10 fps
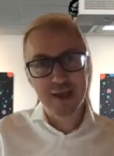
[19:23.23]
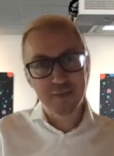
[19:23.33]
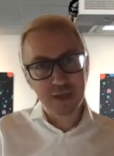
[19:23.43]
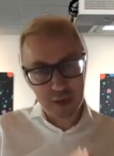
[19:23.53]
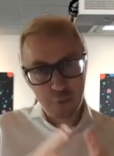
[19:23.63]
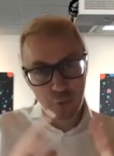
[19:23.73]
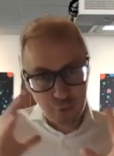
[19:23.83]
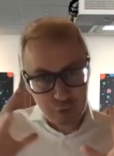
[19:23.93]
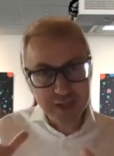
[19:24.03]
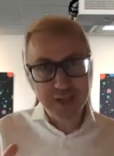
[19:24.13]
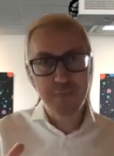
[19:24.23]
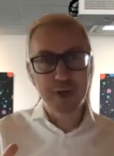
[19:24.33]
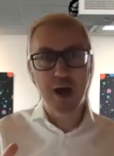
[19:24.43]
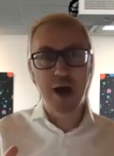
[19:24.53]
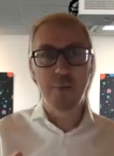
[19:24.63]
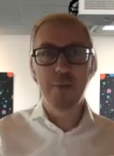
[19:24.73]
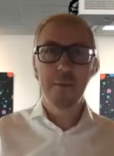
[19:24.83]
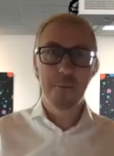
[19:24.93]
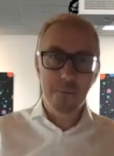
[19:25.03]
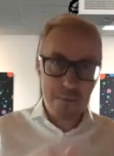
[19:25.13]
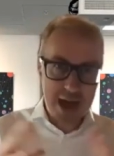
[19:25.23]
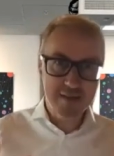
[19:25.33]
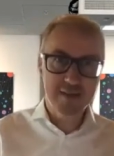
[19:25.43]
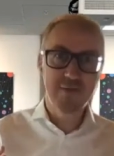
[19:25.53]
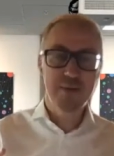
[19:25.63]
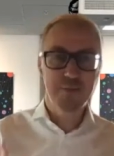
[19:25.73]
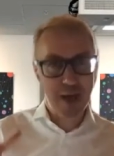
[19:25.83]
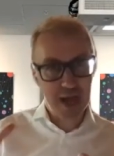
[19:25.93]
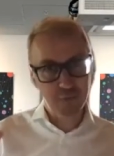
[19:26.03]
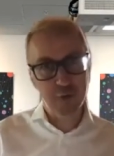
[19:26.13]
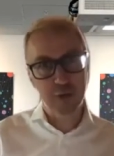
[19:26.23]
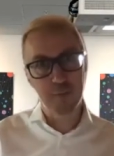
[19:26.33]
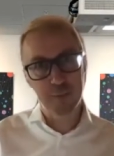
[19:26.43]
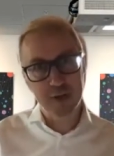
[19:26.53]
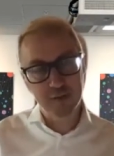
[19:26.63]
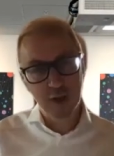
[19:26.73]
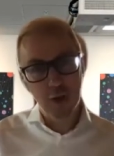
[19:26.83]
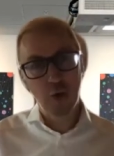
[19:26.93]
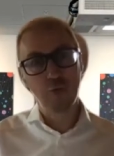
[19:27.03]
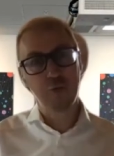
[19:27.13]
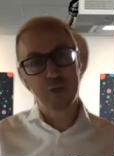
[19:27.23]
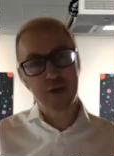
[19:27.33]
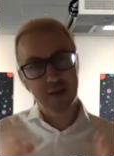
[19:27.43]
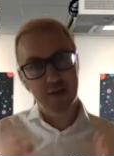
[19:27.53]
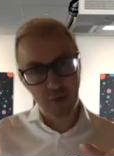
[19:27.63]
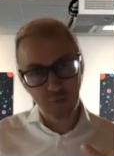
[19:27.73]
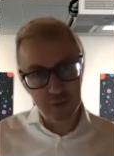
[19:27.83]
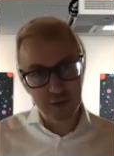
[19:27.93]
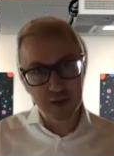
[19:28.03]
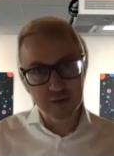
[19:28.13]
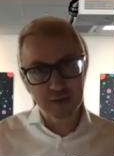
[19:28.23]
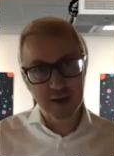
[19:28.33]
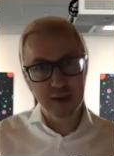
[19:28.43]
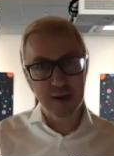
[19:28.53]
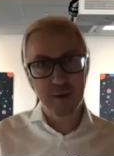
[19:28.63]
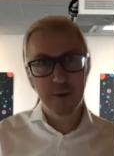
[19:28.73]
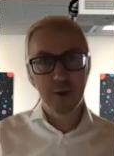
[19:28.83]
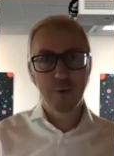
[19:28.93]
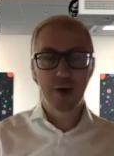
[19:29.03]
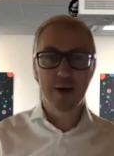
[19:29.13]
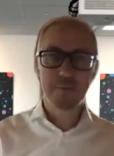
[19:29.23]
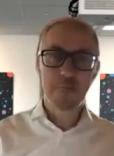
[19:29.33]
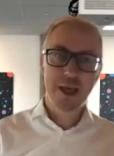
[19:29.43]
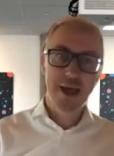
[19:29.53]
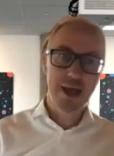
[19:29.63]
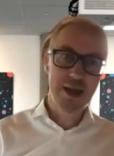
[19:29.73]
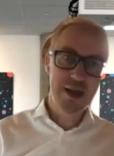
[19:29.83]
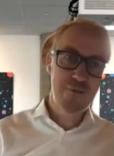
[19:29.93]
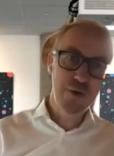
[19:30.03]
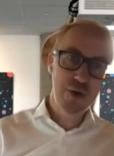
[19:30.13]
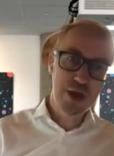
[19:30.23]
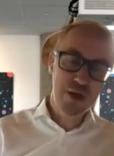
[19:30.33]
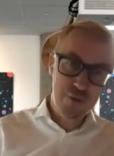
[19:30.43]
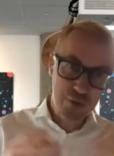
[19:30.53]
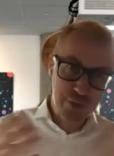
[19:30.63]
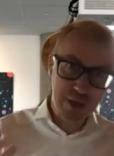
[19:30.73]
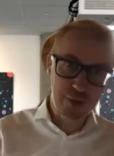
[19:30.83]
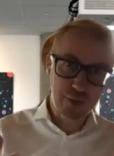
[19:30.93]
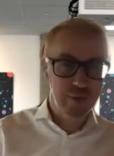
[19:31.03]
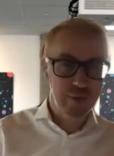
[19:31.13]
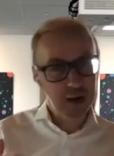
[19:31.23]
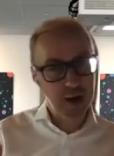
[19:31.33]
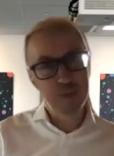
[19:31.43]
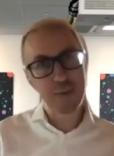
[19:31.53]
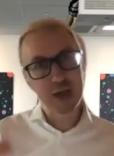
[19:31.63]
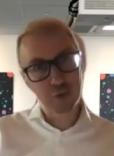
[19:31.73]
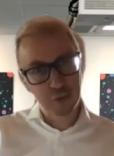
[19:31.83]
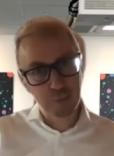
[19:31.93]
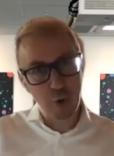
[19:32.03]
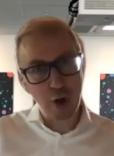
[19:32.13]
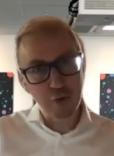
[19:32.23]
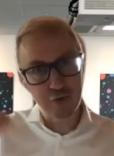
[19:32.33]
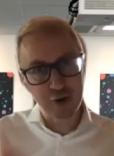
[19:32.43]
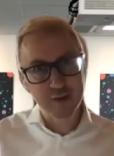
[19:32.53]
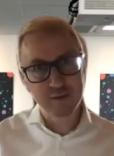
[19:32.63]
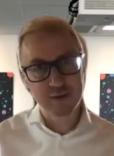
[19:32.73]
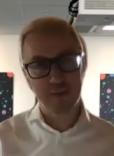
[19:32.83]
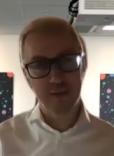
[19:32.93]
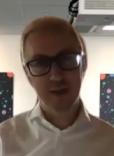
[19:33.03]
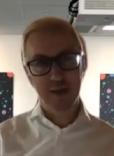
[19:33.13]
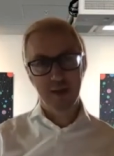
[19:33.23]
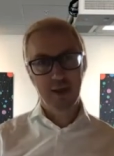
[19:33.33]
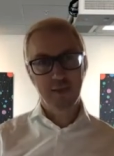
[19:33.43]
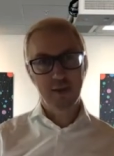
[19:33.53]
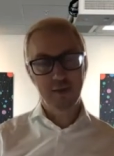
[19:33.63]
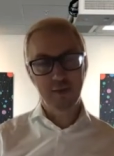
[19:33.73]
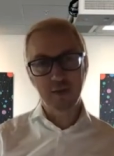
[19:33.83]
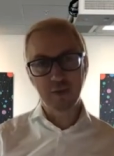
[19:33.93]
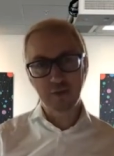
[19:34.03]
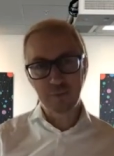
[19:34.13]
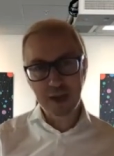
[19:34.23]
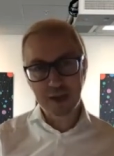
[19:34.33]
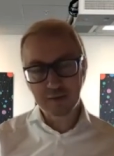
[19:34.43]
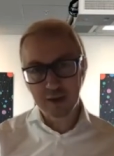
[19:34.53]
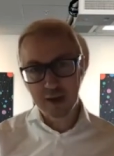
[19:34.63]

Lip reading: that can really become massive, impactful companies over the next decade, right? And if you think through, then coming back to the broader trends in the space,